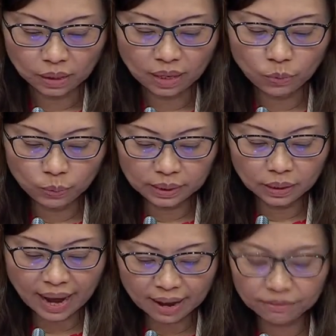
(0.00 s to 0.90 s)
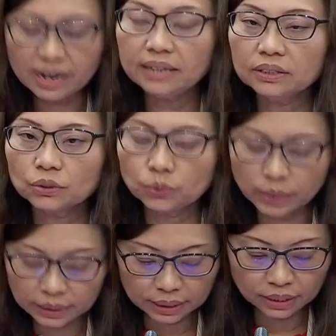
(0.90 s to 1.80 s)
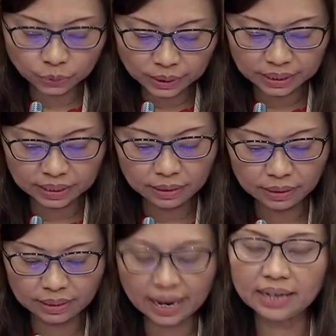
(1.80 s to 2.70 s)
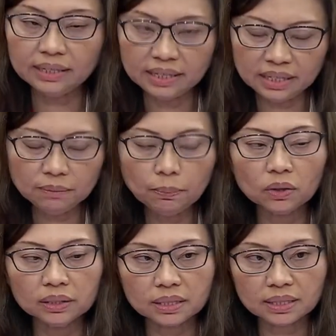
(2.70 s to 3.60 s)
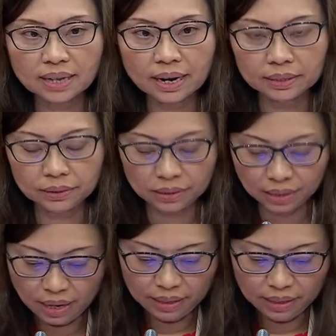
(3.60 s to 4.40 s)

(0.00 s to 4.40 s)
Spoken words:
it would have lent greater credence and depoliticized